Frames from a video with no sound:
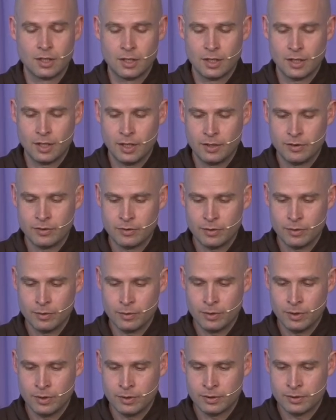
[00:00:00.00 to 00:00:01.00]
And
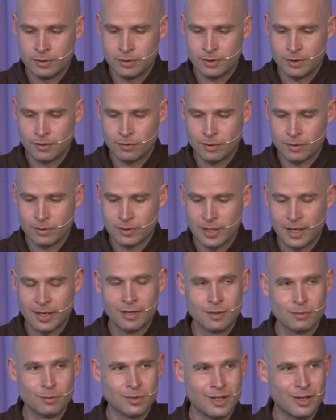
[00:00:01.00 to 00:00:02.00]
so, of course,
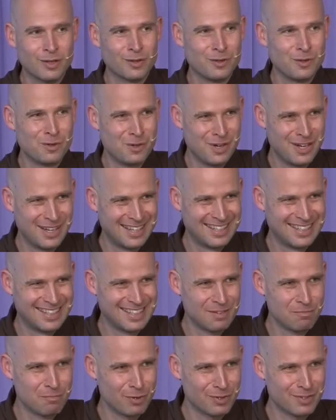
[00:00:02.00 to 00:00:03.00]
Thai will not go
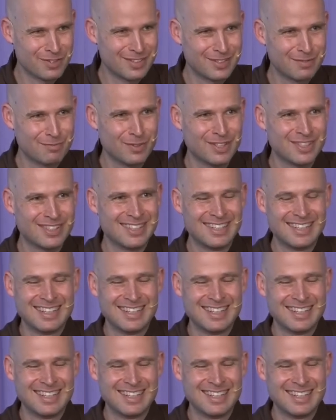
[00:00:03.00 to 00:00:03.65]
in person, but